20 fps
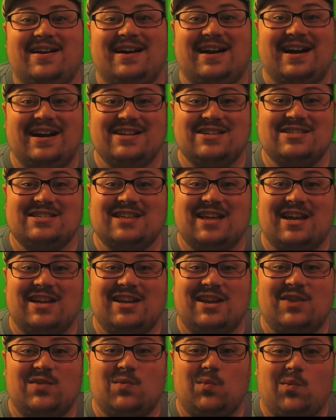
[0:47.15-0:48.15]
I just got
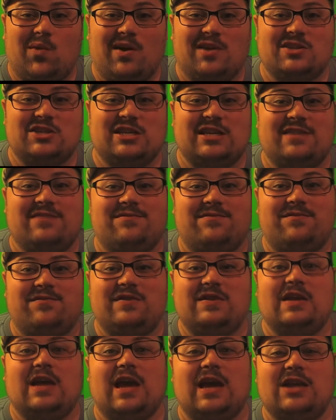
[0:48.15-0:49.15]
done watching
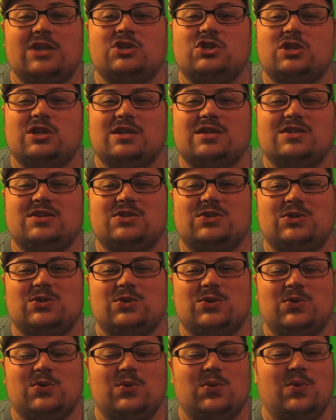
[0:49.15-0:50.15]
VHS
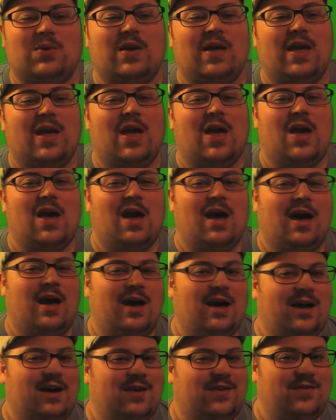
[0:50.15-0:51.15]
2,
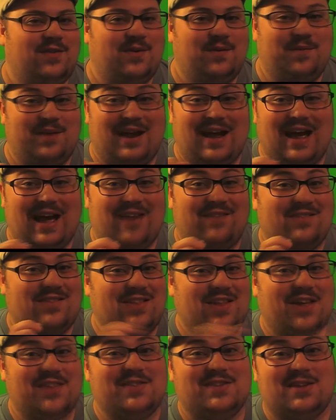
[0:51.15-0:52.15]
but I have a
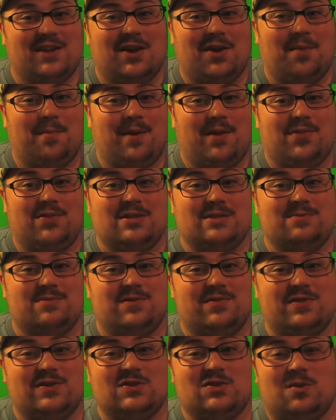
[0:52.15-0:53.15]
lot to talk about this
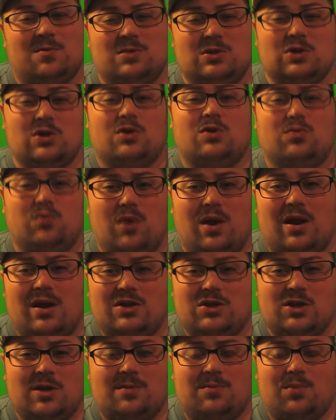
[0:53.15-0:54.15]
movie, so I'm just going to
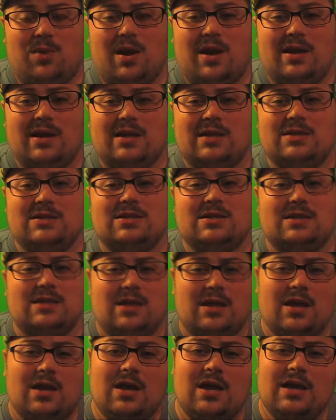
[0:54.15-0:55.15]
jump right into
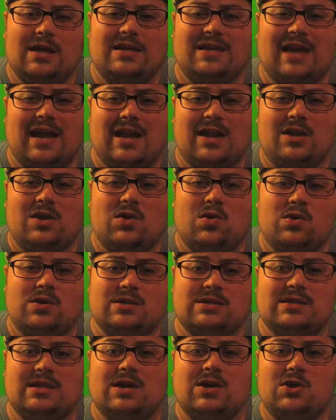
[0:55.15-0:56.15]
the categories
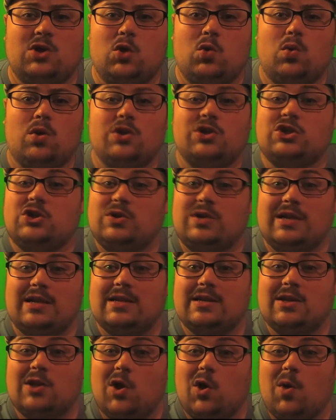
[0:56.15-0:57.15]
to tell you what you need
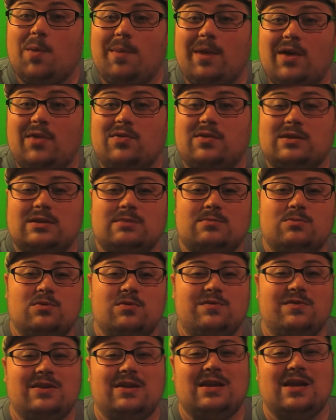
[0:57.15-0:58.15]
to know about this
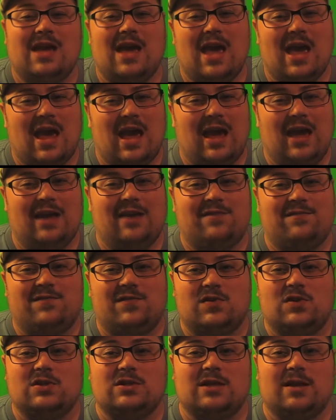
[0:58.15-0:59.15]
movie. And
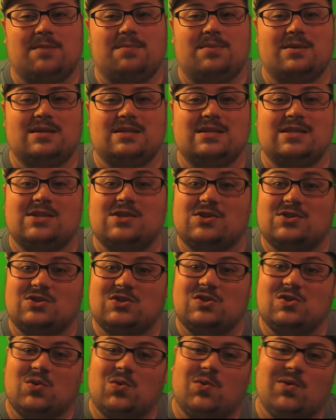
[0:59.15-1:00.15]
first up is the
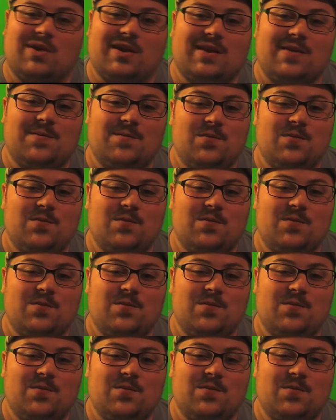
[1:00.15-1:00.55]
story.